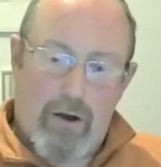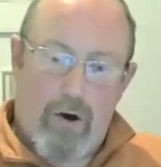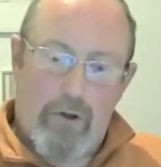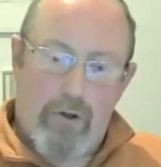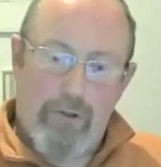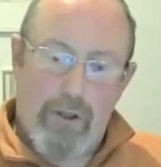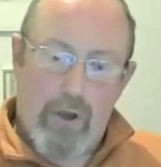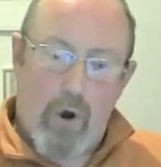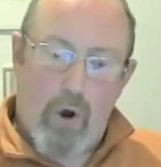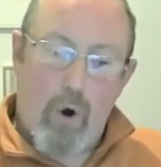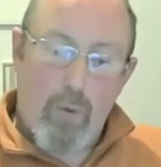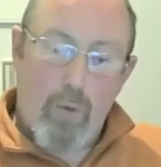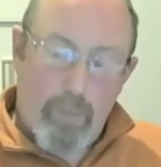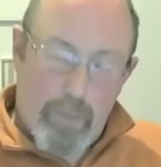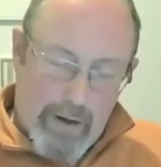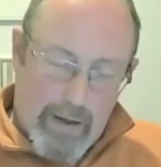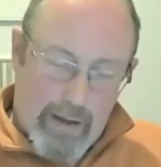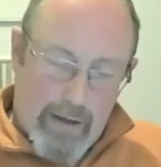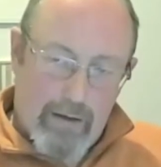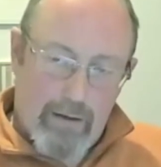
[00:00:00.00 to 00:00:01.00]
the
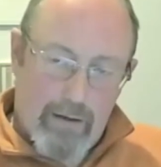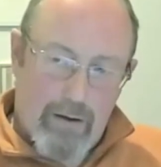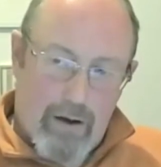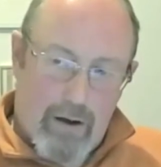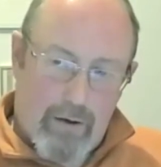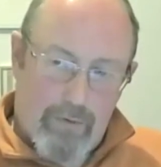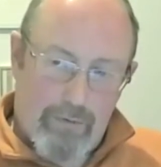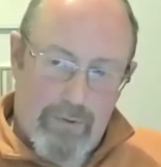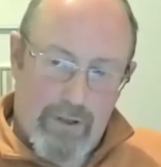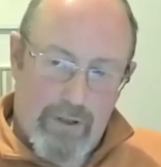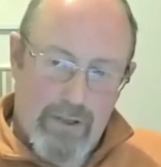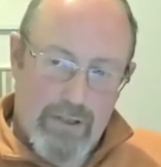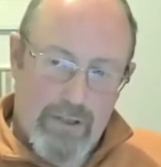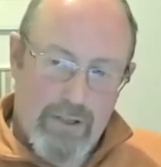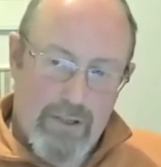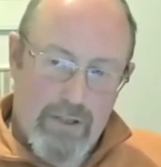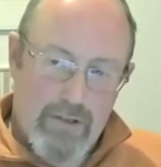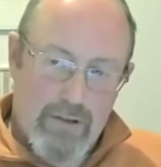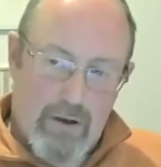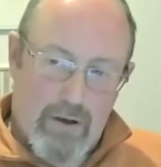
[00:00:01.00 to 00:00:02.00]
opening of
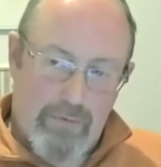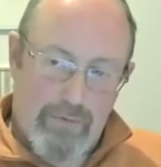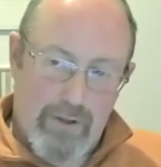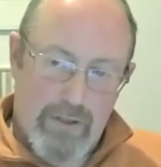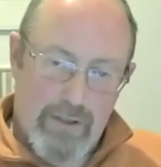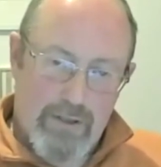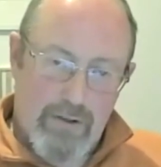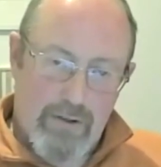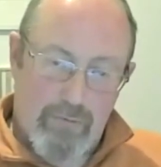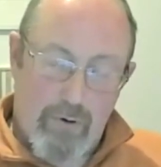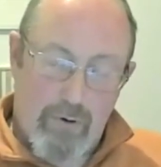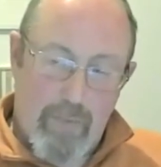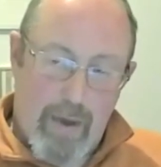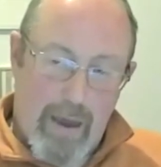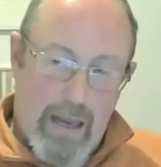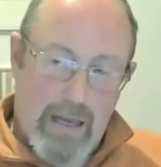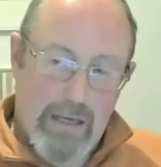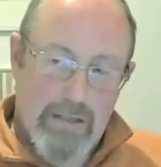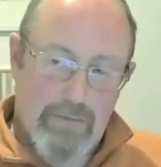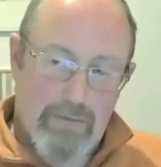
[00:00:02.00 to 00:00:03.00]
the
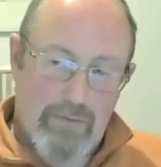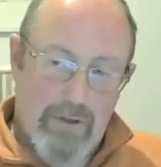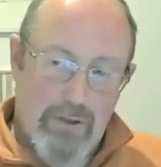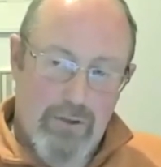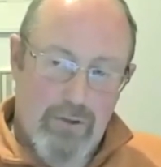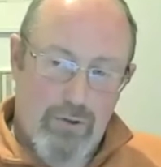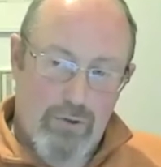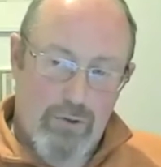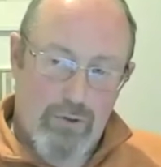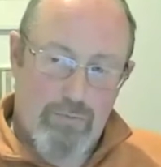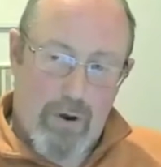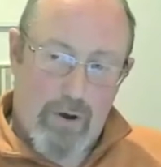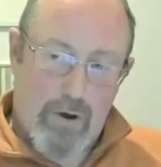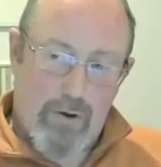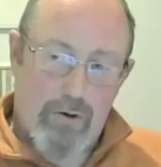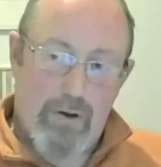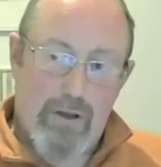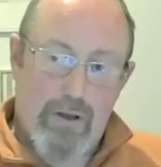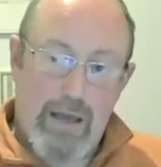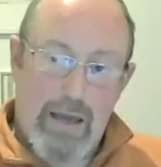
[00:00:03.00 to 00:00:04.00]
remains of this huge
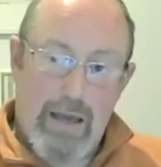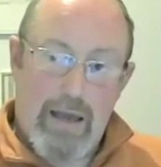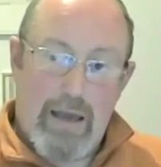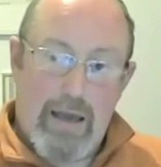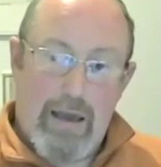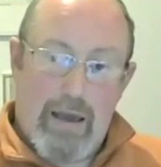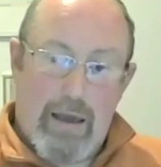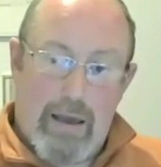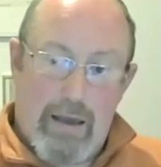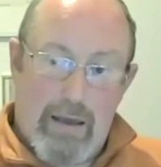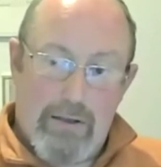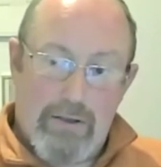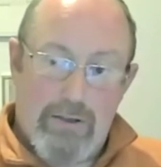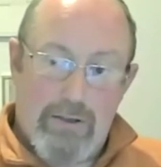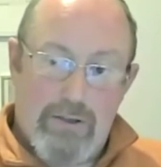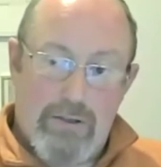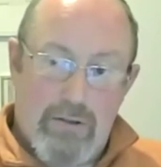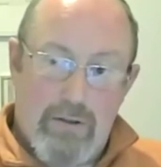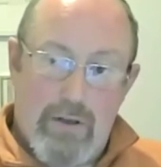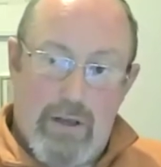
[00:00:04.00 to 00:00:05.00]
mound
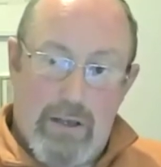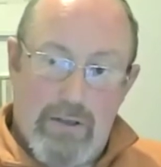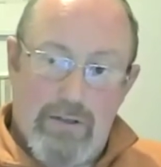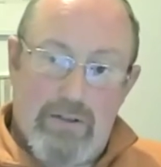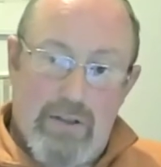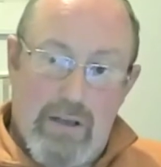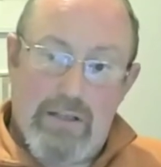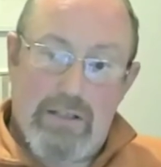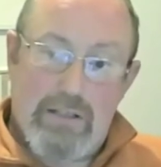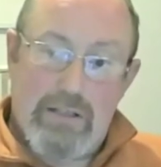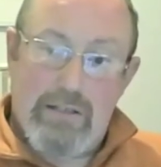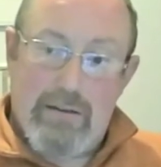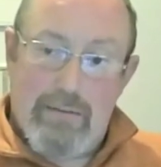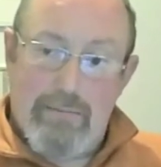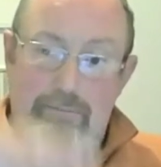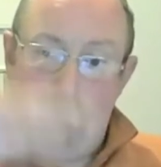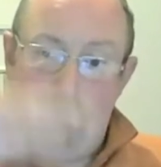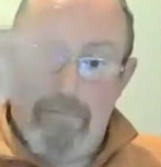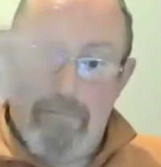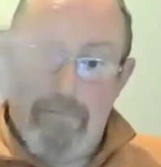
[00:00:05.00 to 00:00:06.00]
is this
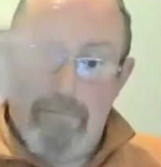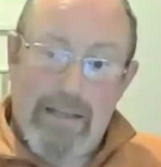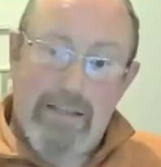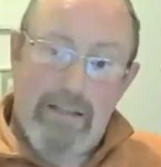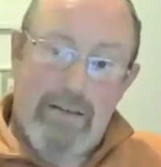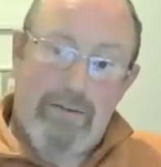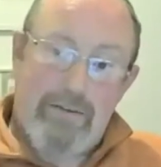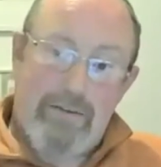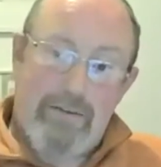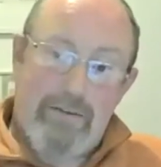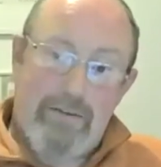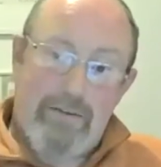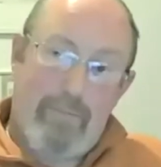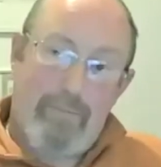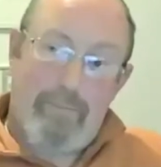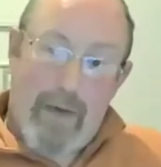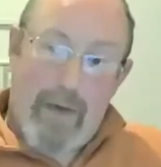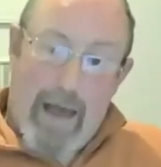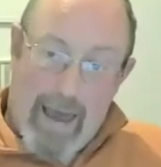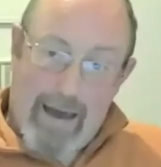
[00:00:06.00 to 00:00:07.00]
massive
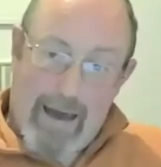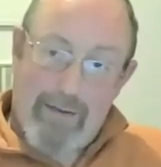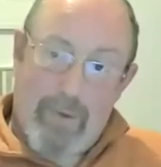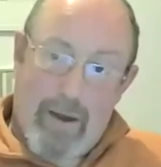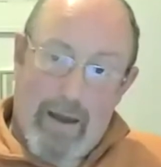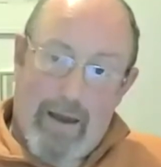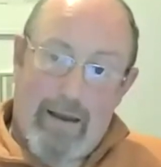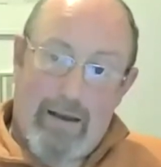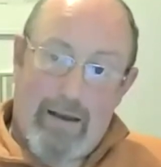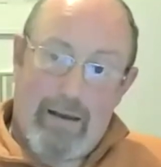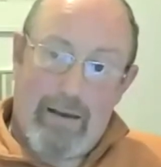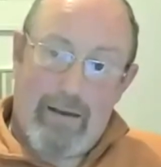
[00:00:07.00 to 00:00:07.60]
handbag